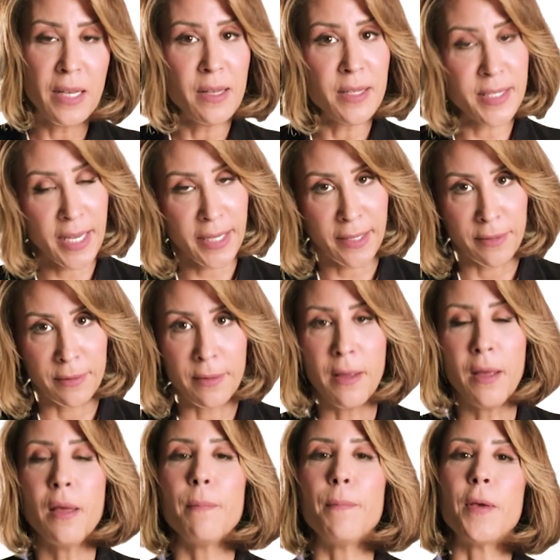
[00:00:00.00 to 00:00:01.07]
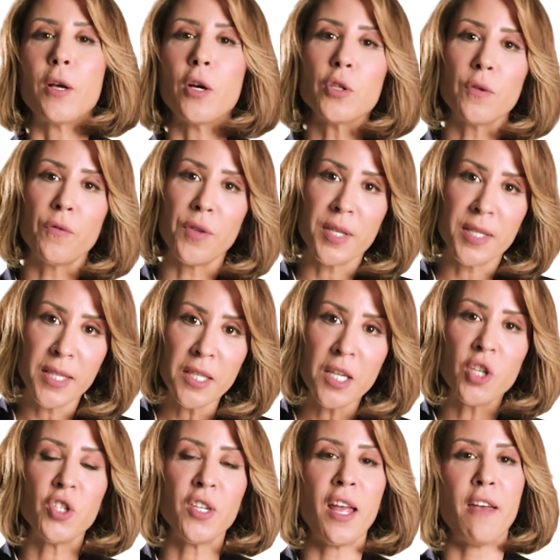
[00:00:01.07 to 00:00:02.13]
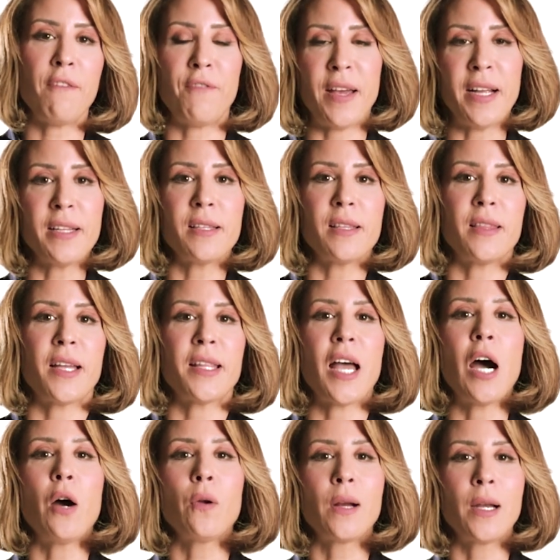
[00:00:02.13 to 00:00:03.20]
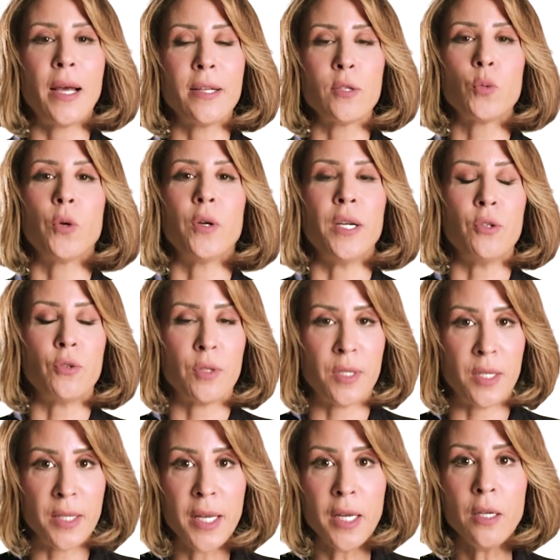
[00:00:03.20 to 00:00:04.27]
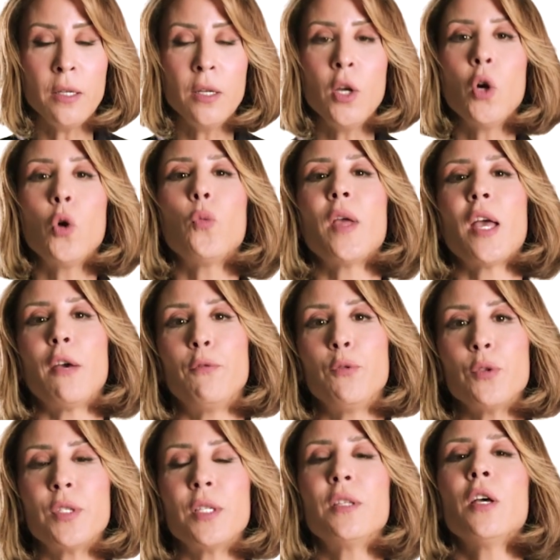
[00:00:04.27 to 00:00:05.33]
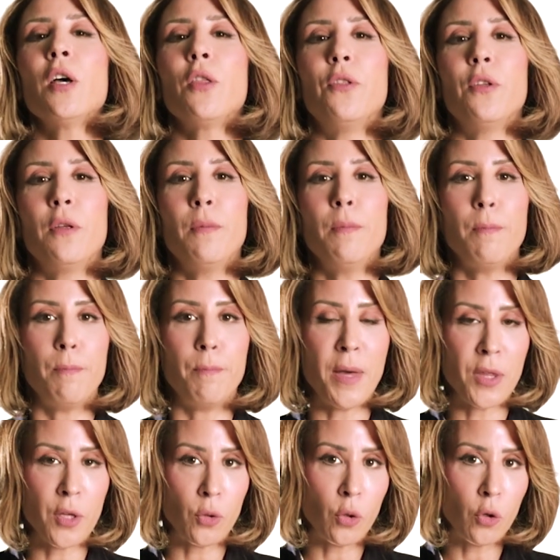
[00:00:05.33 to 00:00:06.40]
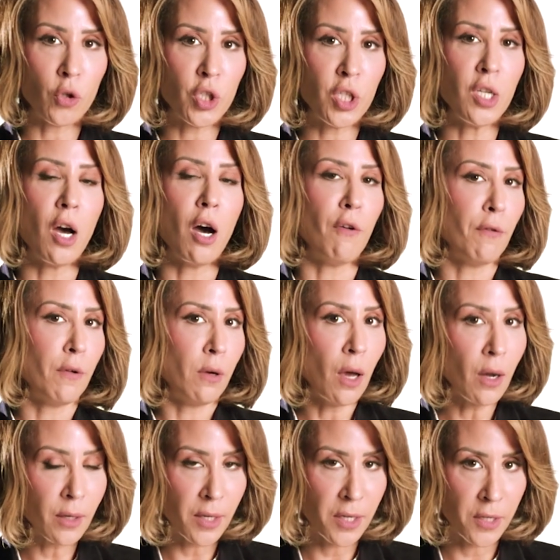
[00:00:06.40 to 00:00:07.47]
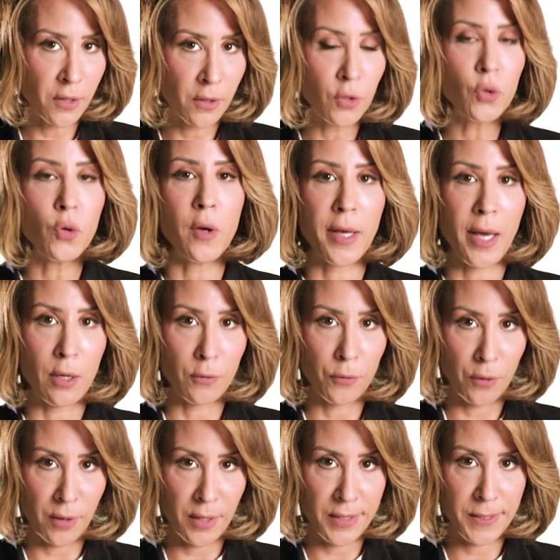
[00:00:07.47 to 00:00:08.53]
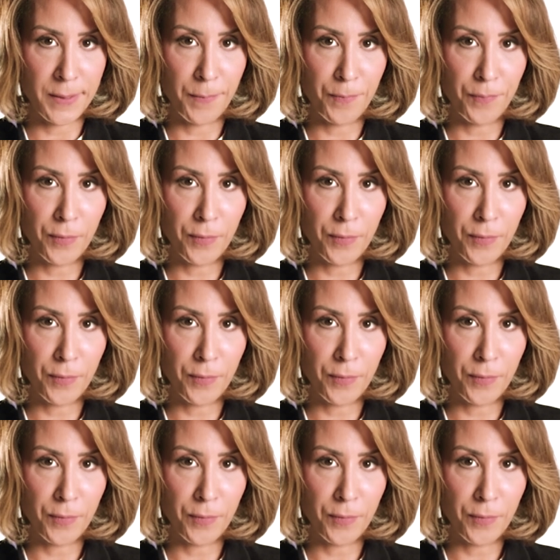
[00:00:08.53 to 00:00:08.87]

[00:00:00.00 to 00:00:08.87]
Second, because of the synergy effect that our clients were interested in, we have used the methodology of log linear to account for this.